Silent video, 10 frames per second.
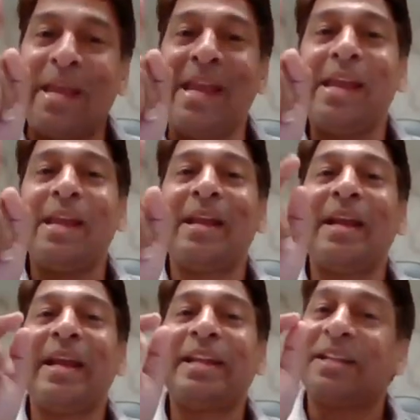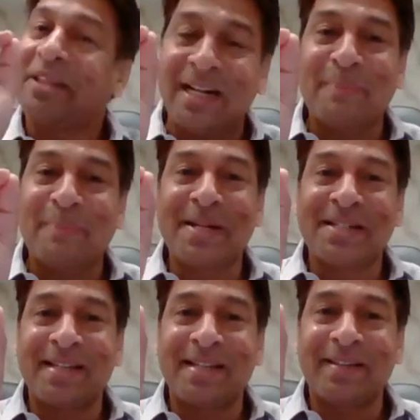B is a third
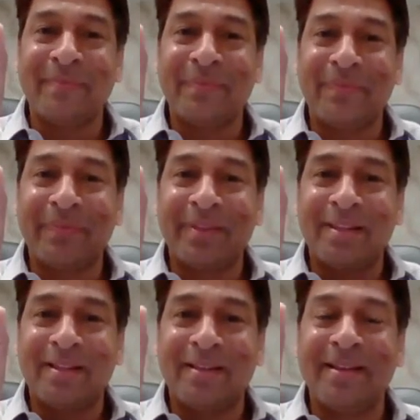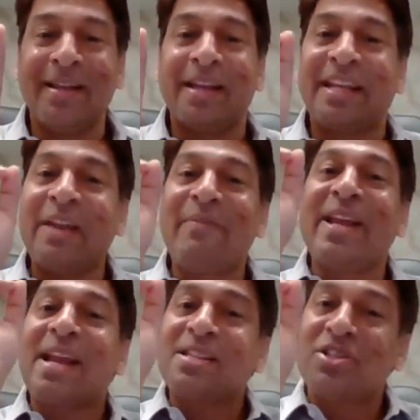person
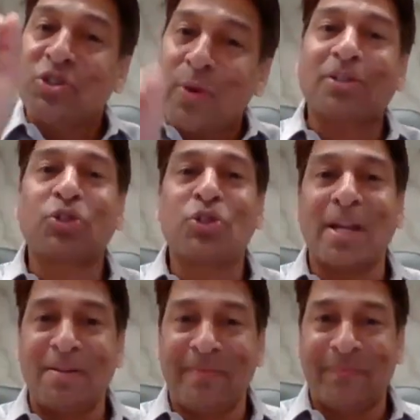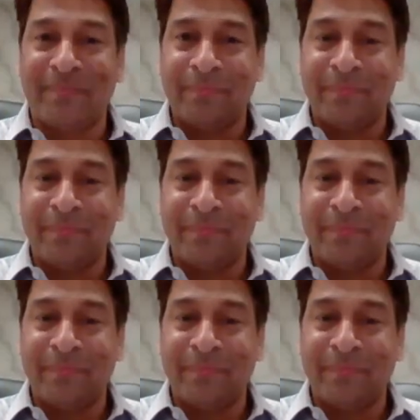giving instruction,